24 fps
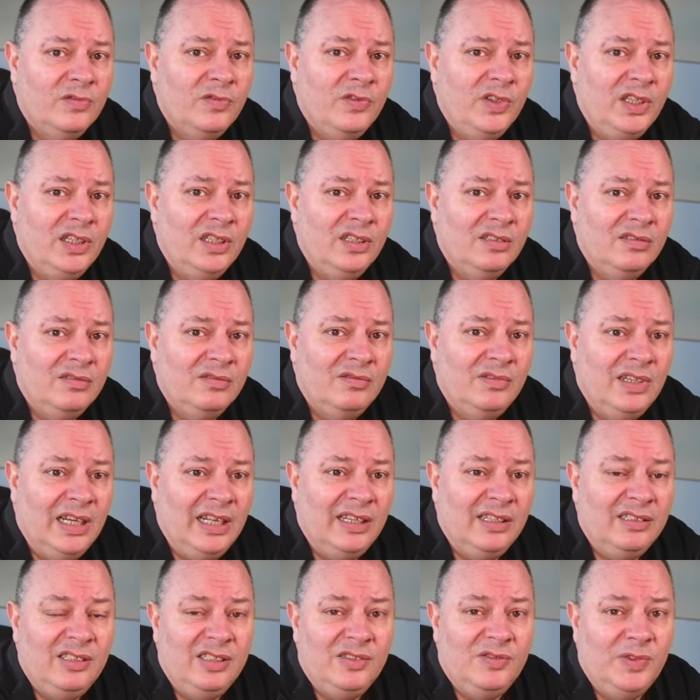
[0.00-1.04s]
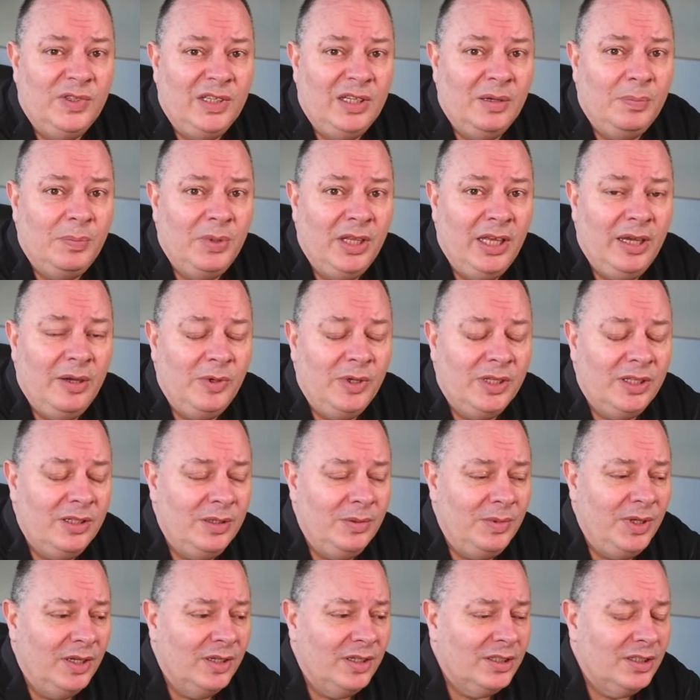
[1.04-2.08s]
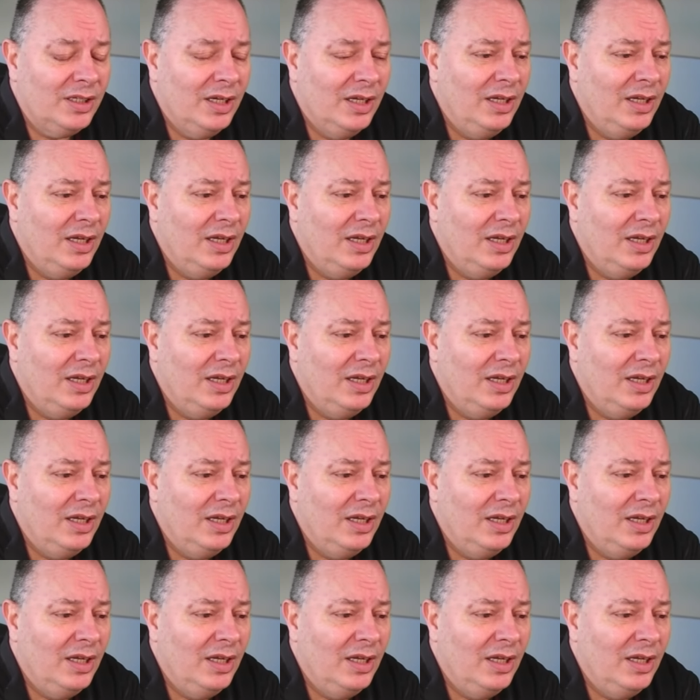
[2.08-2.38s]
for you, well, just for you to play with, to be honest.